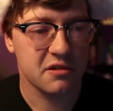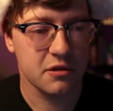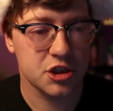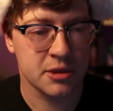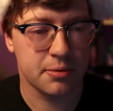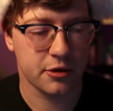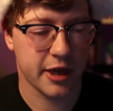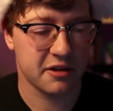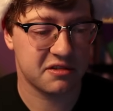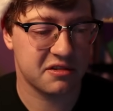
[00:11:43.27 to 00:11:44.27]
solution input
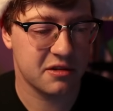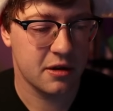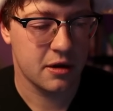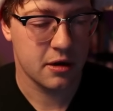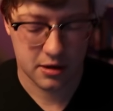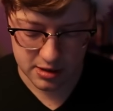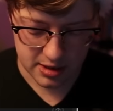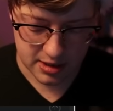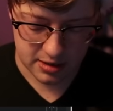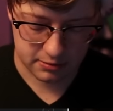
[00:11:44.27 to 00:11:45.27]
less,
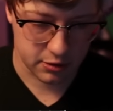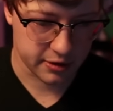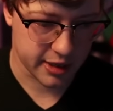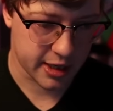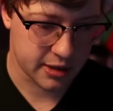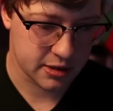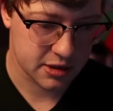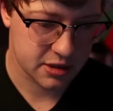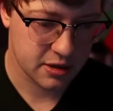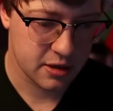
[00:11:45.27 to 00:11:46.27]
um, go to the
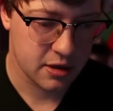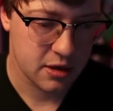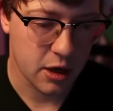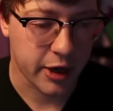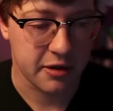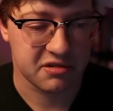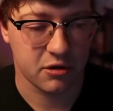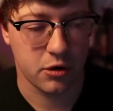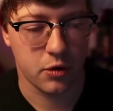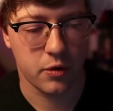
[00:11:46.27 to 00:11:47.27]
end. Okay,
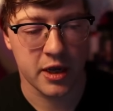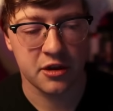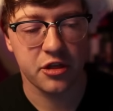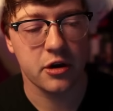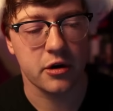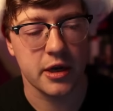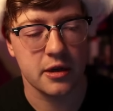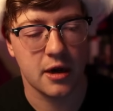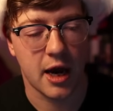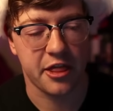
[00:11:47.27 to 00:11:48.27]
so in
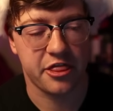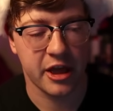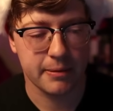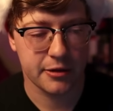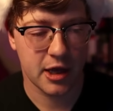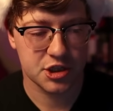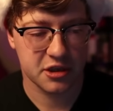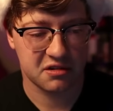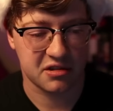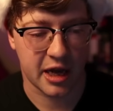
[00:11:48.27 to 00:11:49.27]
theory, I think my
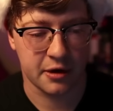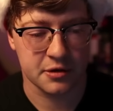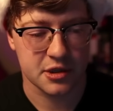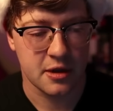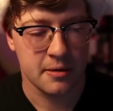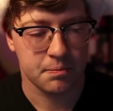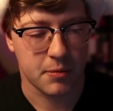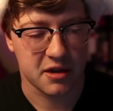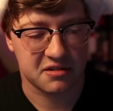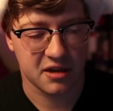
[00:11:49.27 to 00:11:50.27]
logic is sound.
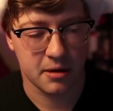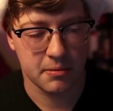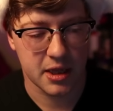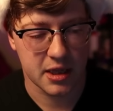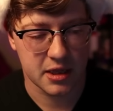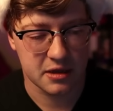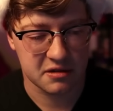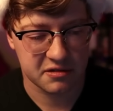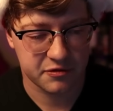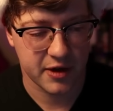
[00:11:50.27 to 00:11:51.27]
My sum
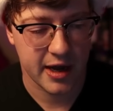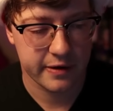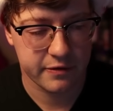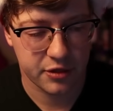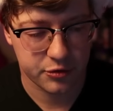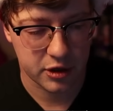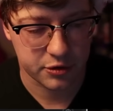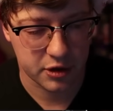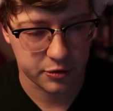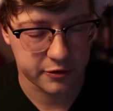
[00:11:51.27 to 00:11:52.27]
is five, three,
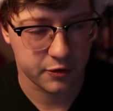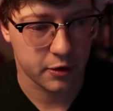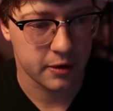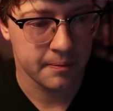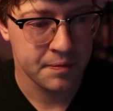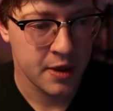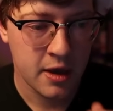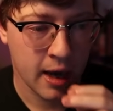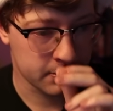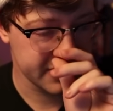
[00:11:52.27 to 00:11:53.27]
three, three, four.
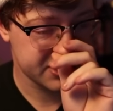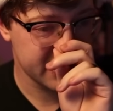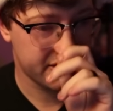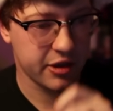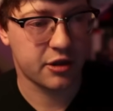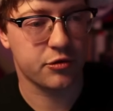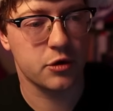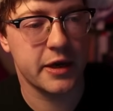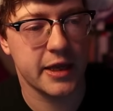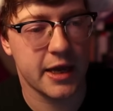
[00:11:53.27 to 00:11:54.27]
I'm really trying to think
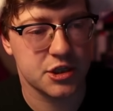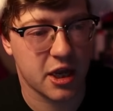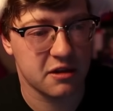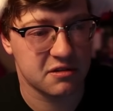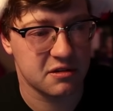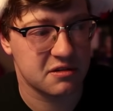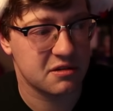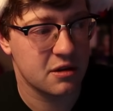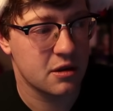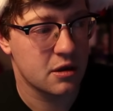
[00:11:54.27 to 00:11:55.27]
through any edge
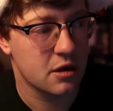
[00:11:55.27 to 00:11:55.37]
cases.